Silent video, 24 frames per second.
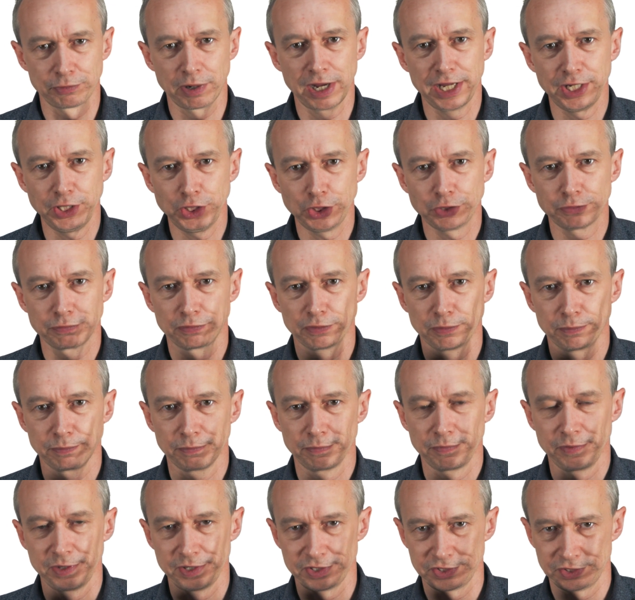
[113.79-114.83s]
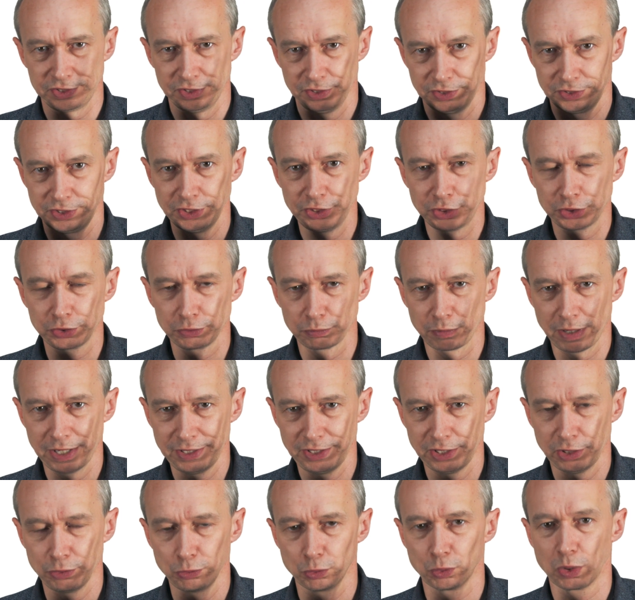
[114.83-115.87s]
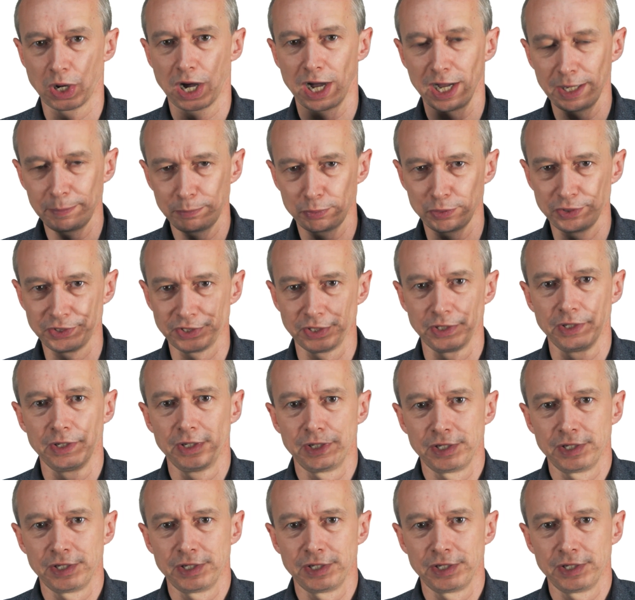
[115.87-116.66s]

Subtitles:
range from this digital radio or hybrid